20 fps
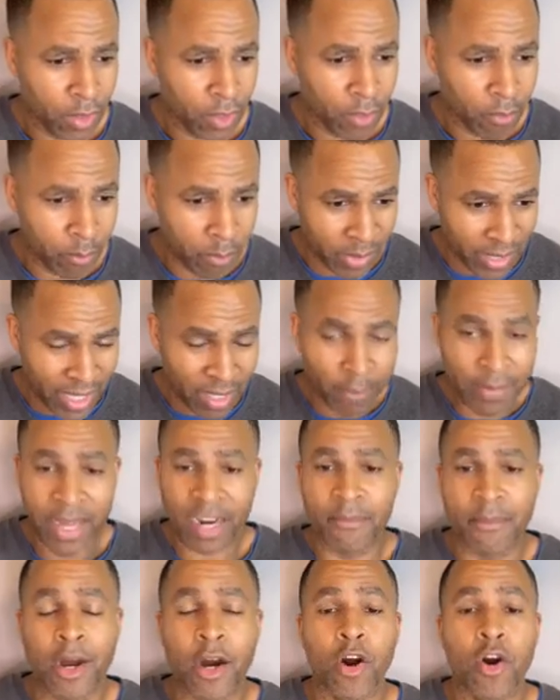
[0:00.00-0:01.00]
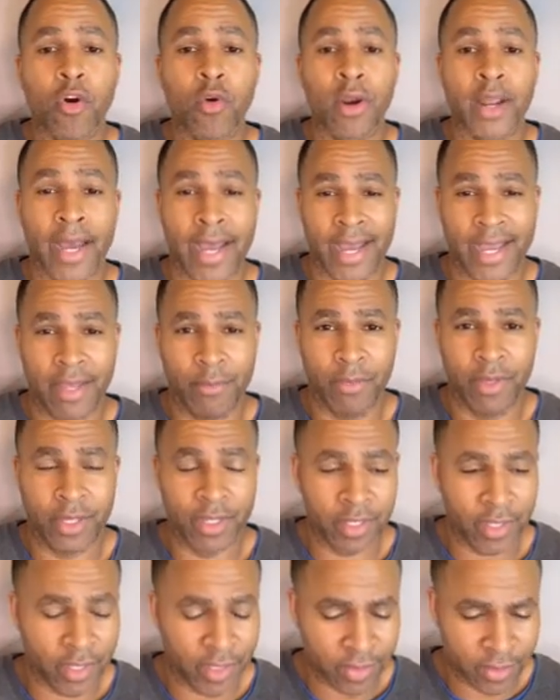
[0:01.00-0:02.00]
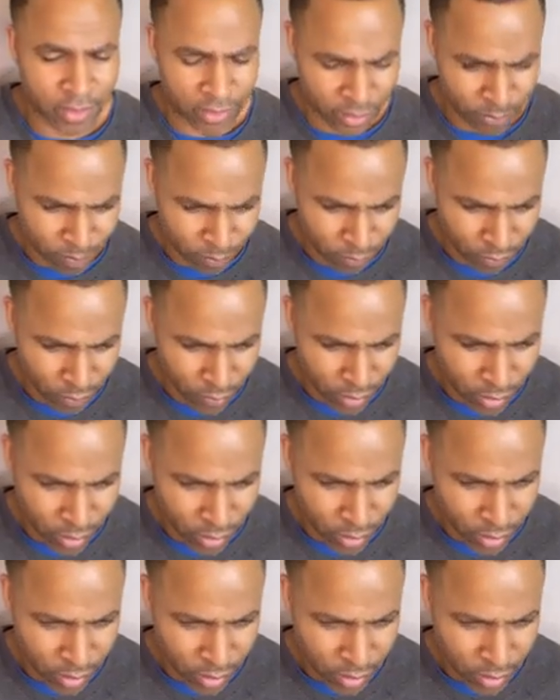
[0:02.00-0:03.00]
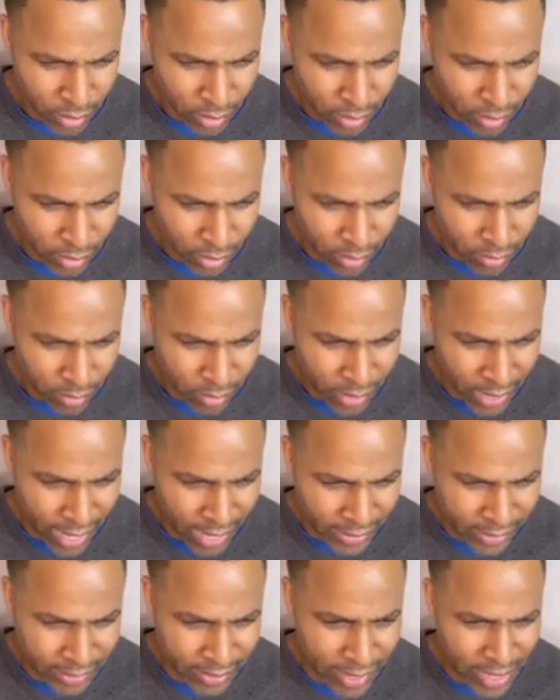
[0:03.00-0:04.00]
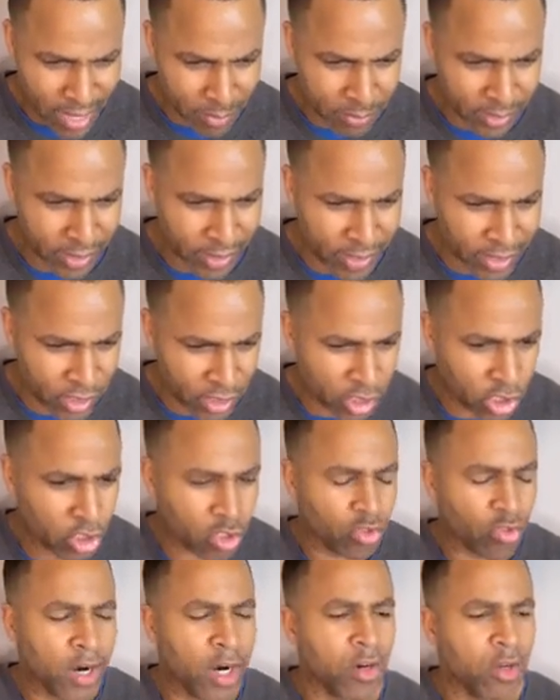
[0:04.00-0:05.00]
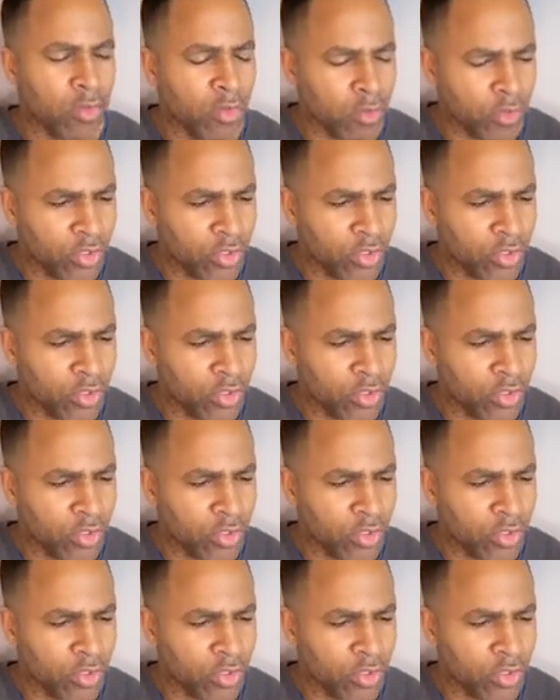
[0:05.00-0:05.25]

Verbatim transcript: the beam out of my own eye because at times it is a struggle